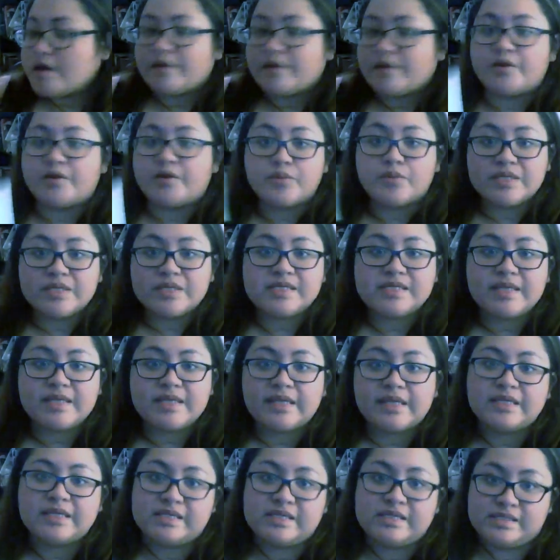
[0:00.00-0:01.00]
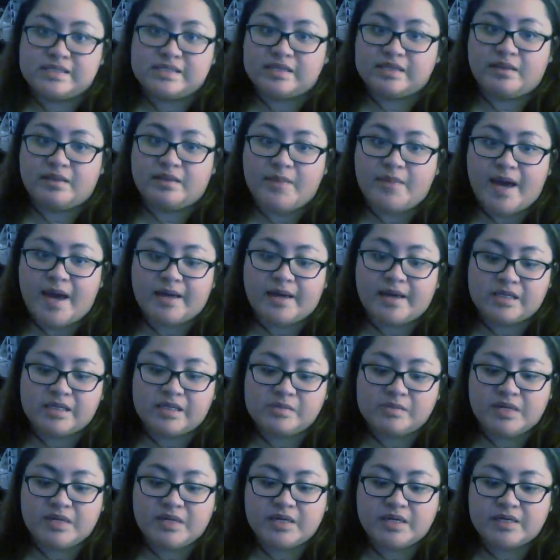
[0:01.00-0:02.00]
The reason that this is in the back is
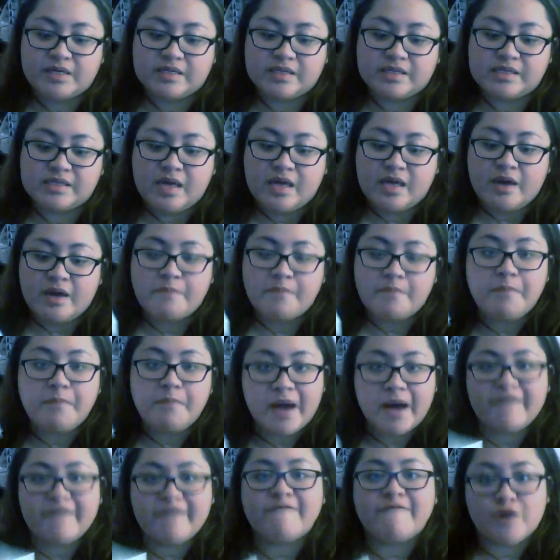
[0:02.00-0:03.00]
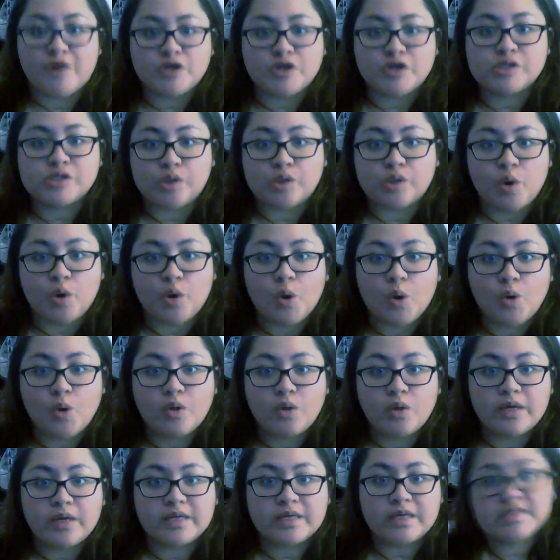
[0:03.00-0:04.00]
because my first
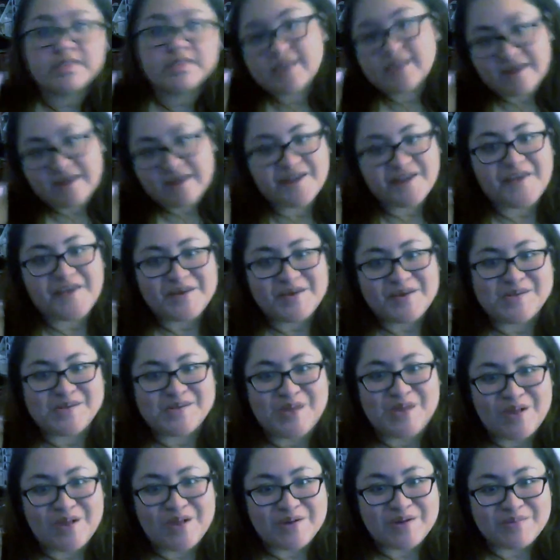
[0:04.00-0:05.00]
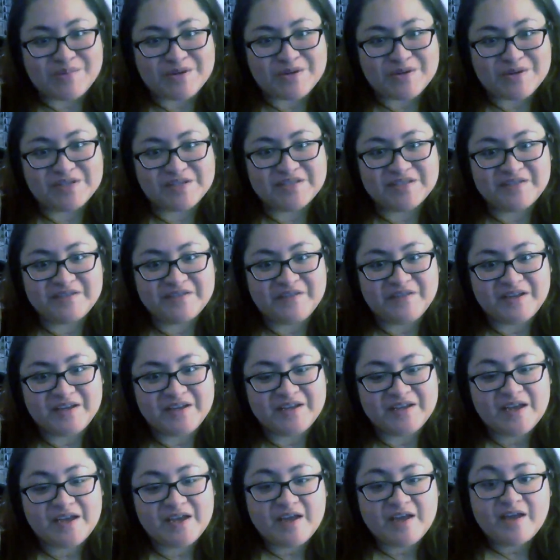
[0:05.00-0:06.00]
goal is to get a $1,000 emergency fund.
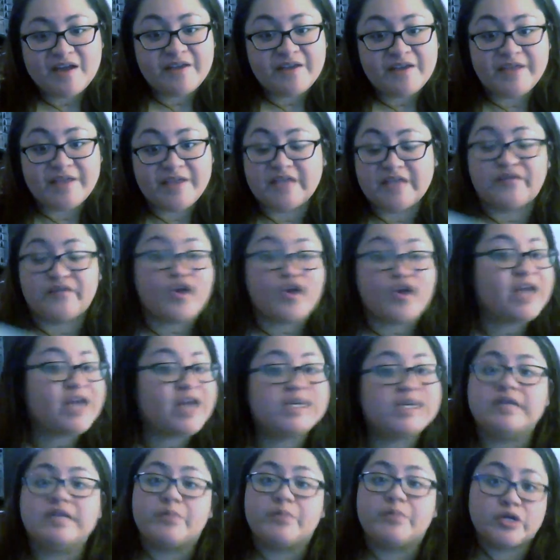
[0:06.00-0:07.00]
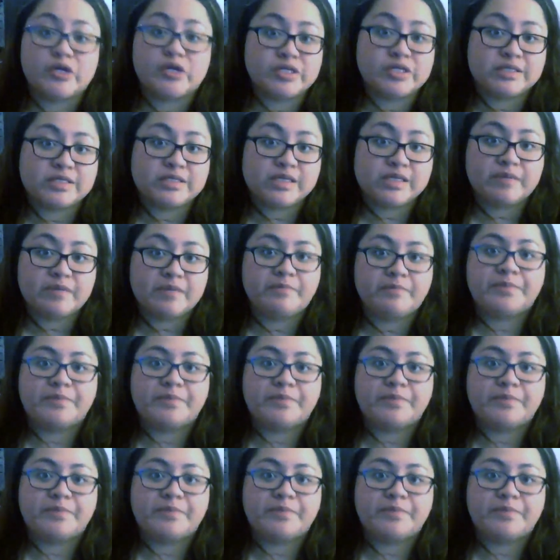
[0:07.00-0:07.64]
That's for any emergency.